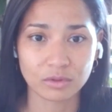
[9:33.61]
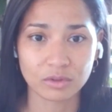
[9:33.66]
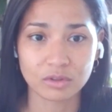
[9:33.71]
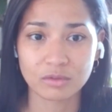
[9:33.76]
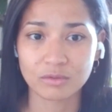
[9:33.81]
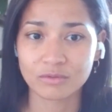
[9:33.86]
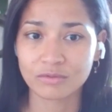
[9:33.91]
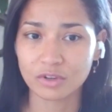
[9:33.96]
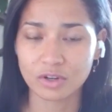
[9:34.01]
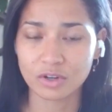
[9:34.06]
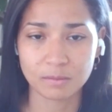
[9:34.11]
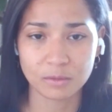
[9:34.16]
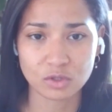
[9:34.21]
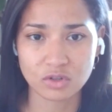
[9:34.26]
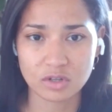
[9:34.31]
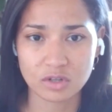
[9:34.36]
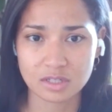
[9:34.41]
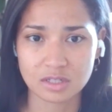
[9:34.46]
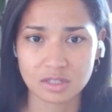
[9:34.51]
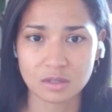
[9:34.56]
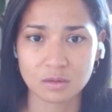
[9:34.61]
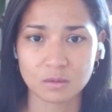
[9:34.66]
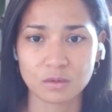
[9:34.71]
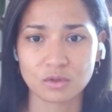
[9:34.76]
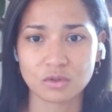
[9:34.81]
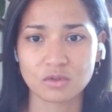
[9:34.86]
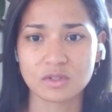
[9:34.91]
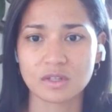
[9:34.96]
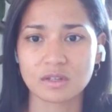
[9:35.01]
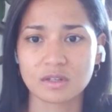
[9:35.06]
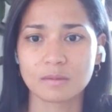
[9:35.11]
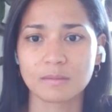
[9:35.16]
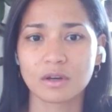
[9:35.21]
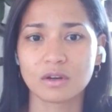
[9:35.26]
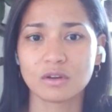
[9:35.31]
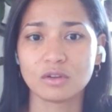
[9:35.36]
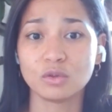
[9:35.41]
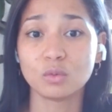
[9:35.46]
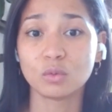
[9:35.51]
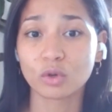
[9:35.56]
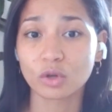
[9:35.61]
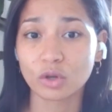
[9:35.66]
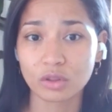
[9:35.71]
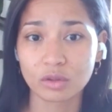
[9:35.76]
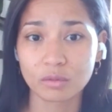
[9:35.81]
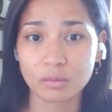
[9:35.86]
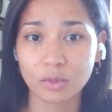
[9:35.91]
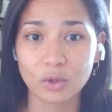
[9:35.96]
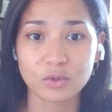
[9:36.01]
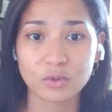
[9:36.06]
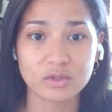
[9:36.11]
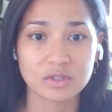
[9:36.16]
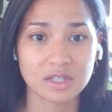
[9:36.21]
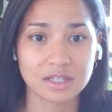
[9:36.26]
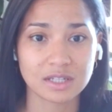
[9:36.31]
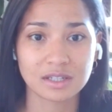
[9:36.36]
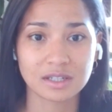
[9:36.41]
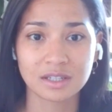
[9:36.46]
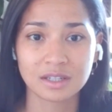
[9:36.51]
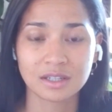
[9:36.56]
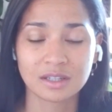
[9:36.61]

I very much resonate with what you said about you work the most and